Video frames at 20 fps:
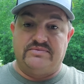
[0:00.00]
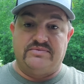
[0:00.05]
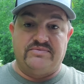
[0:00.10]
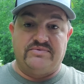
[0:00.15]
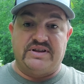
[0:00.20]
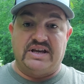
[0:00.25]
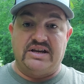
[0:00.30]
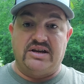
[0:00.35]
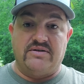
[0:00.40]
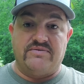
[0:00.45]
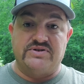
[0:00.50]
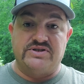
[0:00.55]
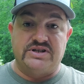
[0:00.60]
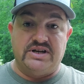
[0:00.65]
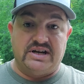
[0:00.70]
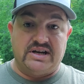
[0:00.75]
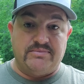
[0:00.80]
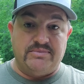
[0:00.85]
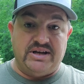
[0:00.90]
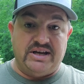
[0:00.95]
thank you for
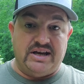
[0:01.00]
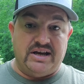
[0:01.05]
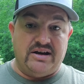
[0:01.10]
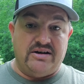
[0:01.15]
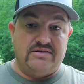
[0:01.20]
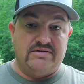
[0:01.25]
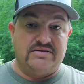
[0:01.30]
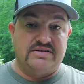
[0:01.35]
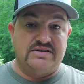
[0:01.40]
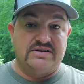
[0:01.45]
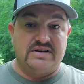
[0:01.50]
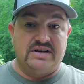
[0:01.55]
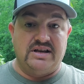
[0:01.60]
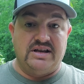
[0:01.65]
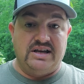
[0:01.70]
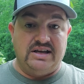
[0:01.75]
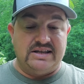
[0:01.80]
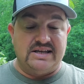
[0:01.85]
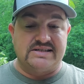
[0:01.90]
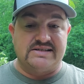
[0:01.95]
checking me out.
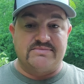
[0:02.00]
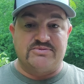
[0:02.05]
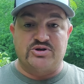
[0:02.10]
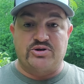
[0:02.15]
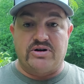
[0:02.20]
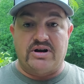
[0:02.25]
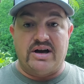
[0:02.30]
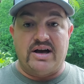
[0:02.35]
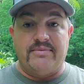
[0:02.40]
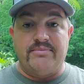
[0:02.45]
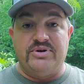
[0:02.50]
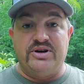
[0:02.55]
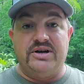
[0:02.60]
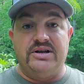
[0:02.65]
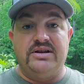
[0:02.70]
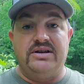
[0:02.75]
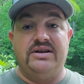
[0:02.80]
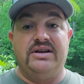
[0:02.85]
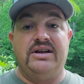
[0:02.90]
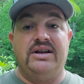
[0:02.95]
Hit that subscribe
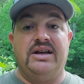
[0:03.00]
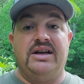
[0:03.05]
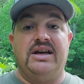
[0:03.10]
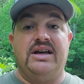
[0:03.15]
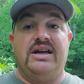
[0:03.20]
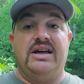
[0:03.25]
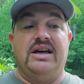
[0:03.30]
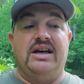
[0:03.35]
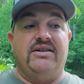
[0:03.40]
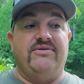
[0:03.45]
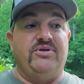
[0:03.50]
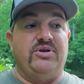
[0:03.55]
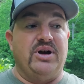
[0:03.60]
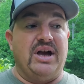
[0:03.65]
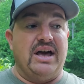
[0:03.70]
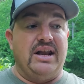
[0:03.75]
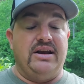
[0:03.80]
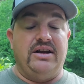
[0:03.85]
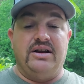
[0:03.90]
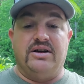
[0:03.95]
button. If you
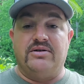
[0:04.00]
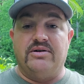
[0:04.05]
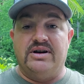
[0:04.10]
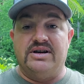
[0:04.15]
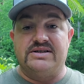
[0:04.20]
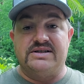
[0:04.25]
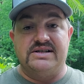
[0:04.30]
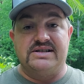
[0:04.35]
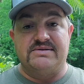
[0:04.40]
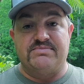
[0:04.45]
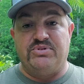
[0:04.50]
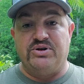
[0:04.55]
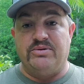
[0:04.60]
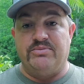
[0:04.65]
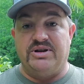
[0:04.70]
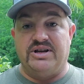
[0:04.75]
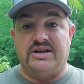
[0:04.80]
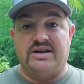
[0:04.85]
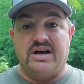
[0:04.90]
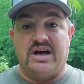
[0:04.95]
got any questions, put them
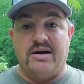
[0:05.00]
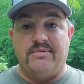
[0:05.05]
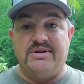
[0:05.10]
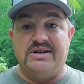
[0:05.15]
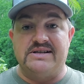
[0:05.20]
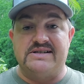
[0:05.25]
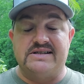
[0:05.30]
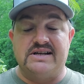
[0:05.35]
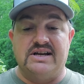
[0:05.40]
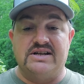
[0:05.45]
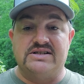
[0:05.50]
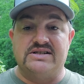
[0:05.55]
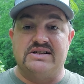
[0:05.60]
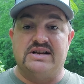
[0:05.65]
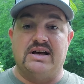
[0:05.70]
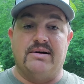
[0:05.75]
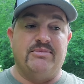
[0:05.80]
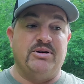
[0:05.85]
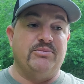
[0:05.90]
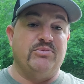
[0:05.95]
in the comment section.
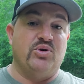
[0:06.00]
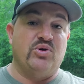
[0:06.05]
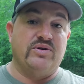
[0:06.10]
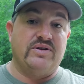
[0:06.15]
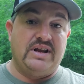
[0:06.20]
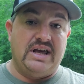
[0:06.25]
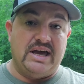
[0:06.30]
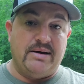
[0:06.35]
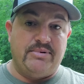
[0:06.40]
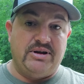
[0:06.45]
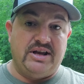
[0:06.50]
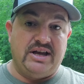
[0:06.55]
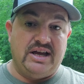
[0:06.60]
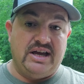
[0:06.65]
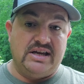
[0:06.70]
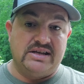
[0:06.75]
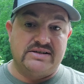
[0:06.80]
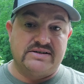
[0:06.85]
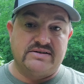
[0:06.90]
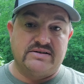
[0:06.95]
I'll be more than happy to
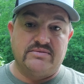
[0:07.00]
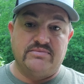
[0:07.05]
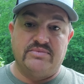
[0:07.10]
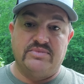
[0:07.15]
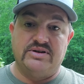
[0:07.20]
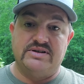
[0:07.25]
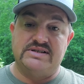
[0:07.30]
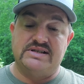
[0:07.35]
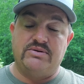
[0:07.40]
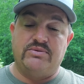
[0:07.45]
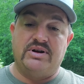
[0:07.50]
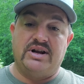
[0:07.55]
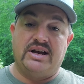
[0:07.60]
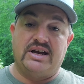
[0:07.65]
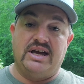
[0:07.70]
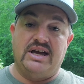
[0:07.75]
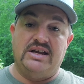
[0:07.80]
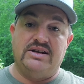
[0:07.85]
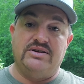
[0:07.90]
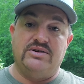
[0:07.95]
answer them. See what I
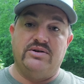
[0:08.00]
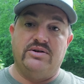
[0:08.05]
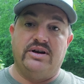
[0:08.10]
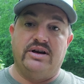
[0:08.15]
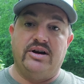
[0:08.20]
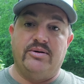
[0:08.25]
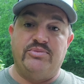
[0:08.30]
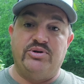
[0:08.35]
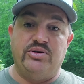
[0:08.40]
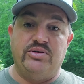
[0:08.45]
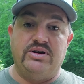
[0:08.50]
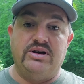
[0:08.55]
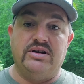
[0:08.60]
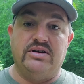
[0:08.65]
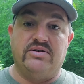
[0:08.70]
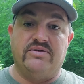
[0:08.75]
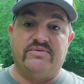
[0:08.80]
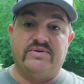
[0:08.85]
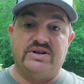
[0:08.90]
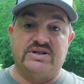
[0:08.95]
can't do to help you get
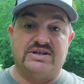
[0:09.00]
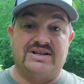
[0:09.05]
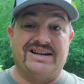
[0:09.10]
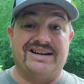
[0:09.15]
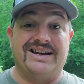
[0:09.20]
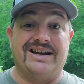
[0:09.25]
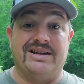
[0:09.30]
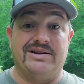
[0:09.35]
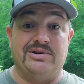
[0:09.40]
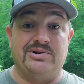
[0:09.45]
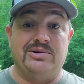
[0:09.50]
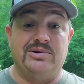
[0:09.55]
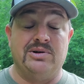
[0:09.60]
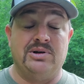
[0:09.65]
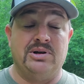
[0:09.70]
on fish like I do.